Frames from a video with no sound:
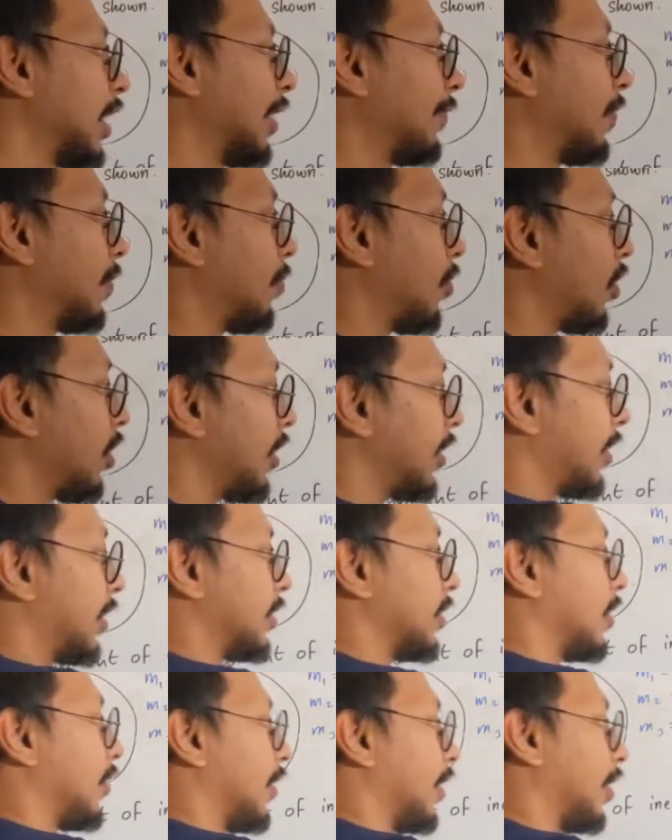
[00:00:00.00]
If we model it
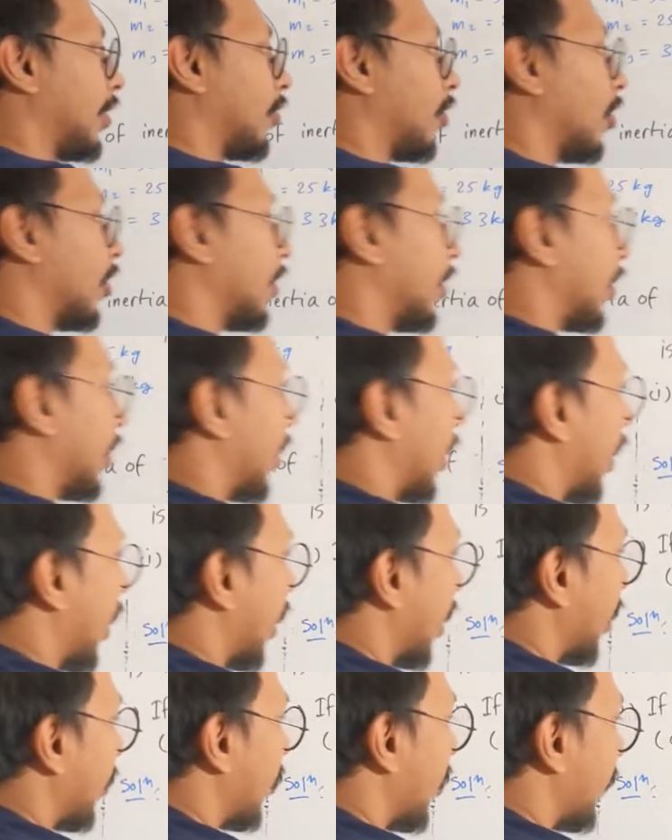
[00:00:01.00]
as a thin rod
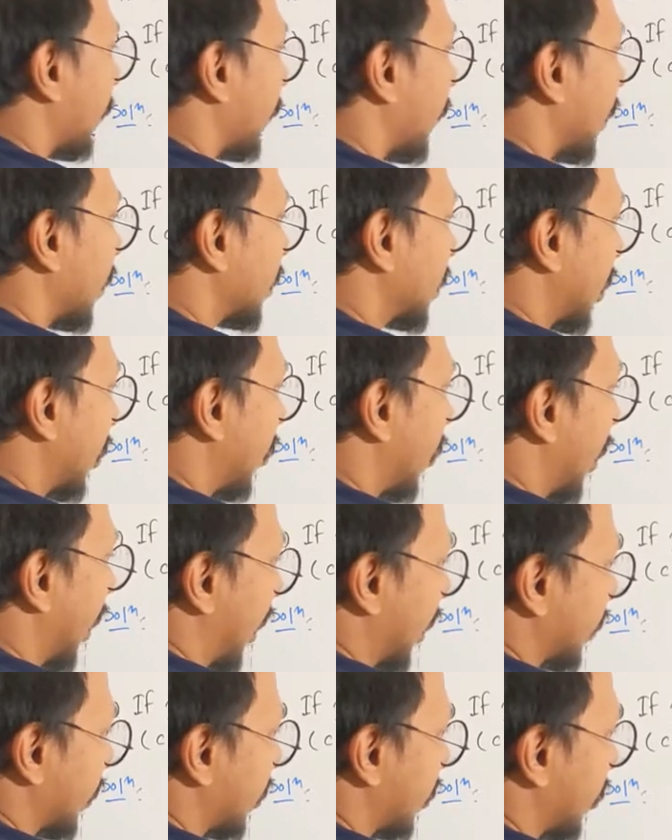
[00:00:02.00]
and we fix our
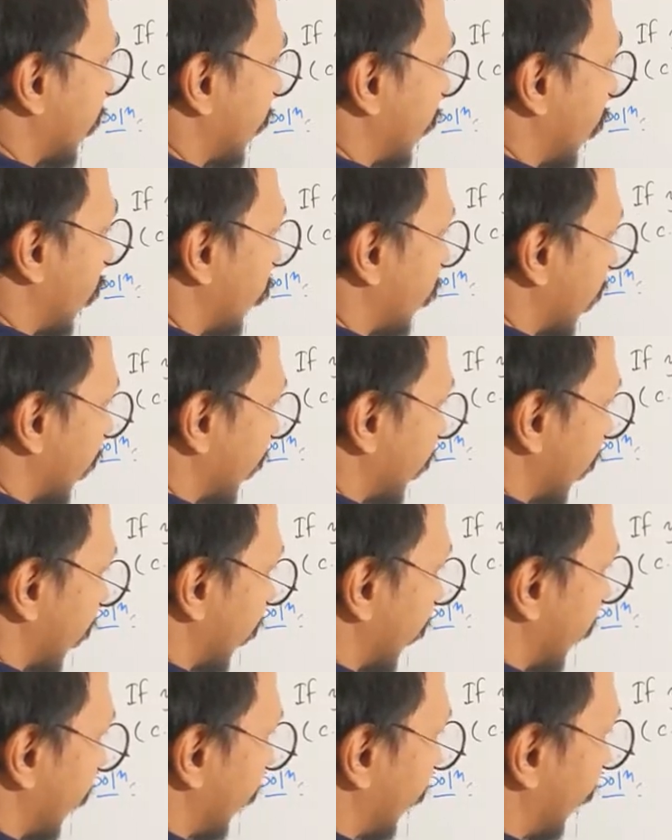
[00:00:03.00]
axis of
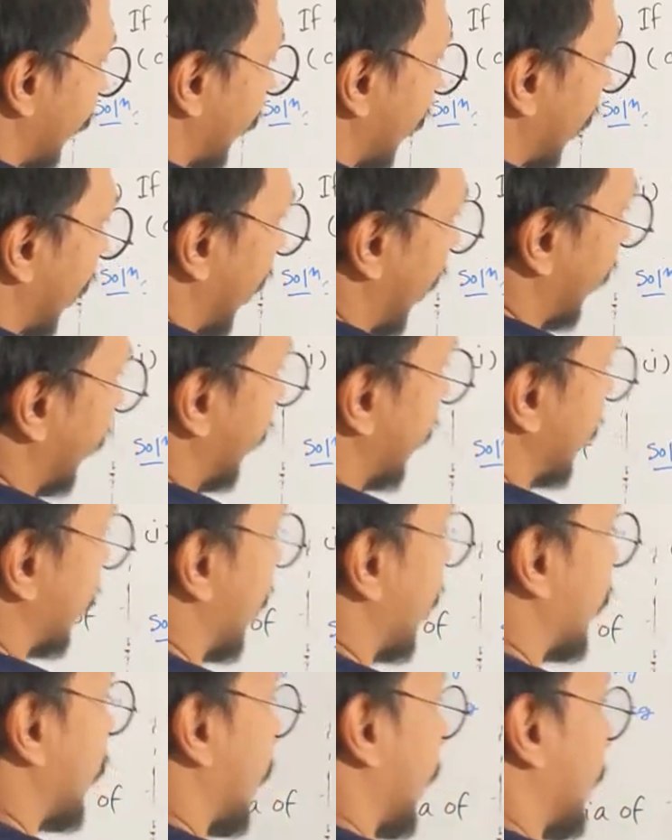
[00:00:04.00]
rotation at the
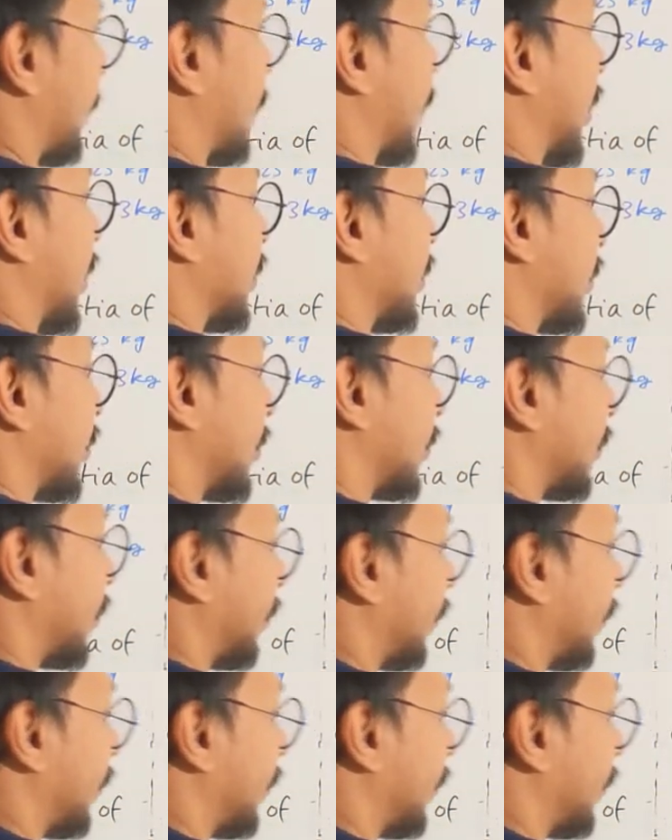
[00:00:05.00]
center of mass,